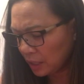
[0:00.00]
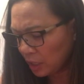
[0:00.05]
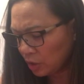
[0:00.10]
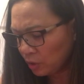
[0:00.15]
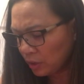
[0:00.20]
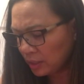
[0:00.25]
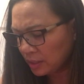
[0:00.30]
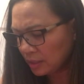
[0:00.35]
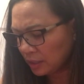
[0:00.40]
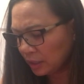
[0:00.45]

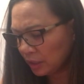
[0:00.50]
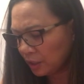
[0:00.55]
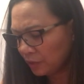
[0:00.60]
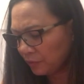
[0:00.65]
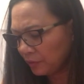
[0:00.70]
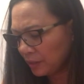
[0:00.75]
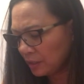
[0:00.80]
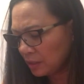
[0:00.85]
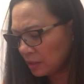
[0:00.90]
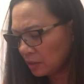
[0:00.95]
hydrates, and
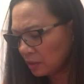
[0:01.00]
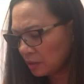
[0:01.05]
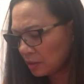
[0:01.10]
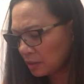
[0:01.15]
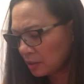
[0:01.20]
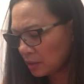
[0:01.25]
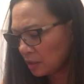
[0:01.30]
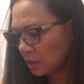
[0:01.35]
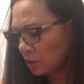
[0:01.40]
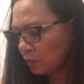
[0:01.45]
clarifies dull
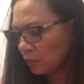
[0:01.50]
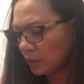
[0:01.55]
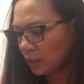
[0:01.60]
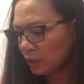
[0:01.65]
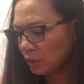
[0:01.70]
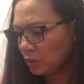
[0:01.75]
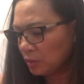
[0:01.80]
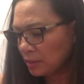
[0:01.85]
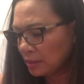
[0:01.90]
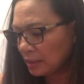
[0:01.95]
skin while
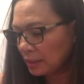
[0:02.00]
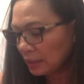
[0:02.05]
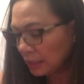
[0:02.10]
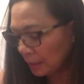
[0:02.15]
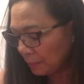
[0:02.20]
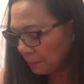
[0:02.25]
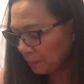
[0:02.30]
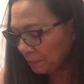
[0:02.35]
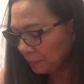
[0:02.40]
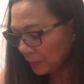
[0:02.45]
you
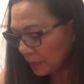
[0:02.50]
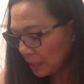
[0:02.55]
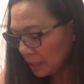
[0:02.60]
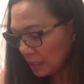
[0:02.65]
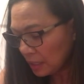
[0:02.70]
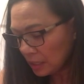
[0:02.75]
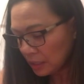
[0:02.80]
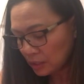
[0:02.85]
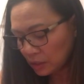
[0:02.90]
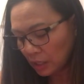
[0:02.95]
sleep.
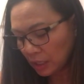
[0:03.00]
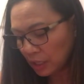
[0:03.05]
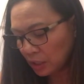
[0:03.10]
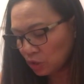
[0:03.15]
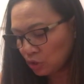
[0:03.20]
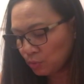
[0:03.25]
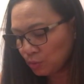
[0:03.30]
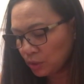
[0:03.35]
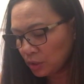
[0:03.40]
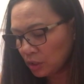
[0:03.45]
So I
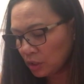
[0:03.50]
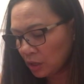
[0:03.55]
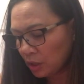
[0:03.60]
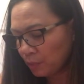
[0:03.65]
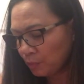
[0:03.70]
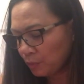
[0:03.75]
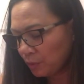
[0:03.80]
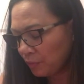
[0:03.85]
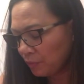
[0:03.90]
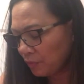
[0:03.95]
guess you put it
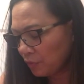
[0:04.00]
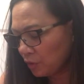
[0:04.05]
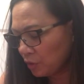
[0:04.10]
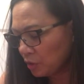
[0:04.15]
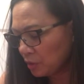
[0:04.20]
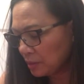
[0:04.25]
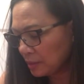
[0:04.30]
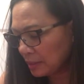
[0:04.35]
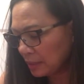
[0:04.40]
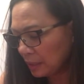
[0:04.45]
on before
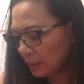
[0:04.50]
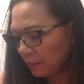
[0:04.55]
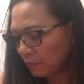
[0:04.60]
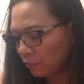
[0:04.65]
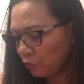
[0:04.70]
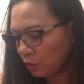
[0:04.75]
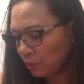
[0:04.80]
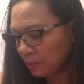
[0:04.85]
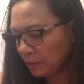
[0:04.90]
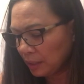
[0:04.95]
you sleep.
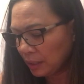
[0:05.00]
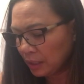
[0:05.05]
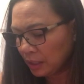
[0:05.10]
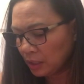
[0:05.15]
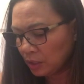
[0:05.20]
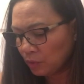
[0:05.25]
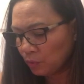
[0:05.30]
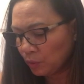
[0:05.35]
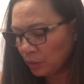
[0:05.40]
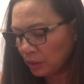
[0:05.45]

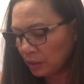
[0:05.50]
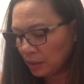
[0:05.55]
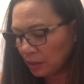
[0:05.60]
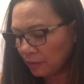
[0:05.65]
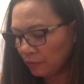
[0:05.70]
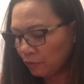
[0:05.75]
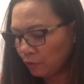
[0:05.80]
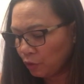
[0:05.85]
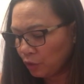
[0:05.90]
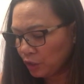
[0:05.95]
Formulated with
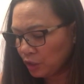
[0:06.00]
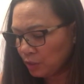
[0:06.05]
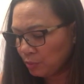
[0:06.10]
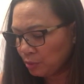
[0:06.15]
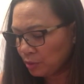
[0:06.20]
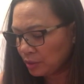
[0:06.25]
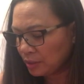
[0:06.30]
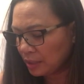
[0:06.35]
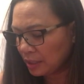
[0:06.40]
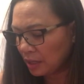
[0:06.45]
a
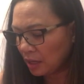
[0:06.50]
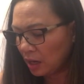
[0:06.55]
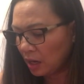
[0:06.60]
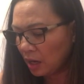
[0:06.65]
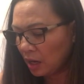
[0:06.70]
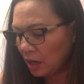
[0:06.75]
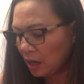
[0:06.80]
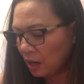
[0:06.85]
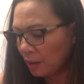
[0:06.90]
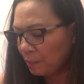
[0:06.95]
14%
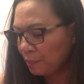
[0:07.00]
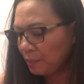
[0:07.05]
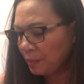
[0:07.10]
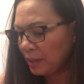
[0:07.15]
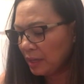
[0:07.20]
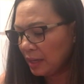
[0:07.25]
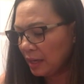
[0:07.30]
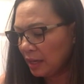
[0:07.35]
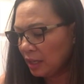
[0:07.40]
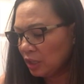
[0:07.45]
AHA
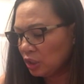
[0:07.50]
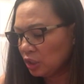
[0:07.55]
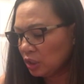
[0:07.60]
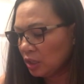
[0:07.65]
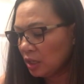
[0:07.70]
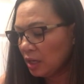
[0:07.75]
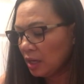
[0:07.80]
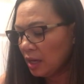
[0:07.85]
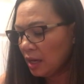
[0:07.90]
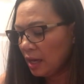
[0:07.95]

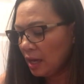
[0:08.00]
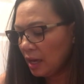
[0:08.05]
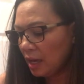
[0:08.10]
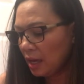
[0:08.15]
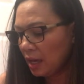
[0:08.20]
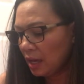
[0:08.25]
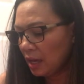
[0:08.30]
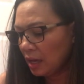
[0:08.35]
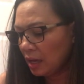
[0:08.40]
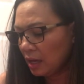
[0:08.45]

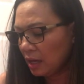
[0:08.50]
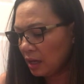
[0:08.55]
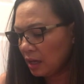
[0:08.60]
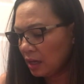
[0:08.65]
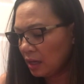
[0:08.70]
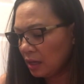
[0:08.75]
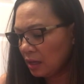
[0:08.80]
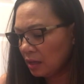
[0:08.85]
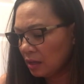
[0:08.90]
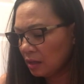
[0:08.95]

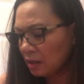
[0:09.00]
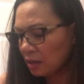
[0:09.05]
BHA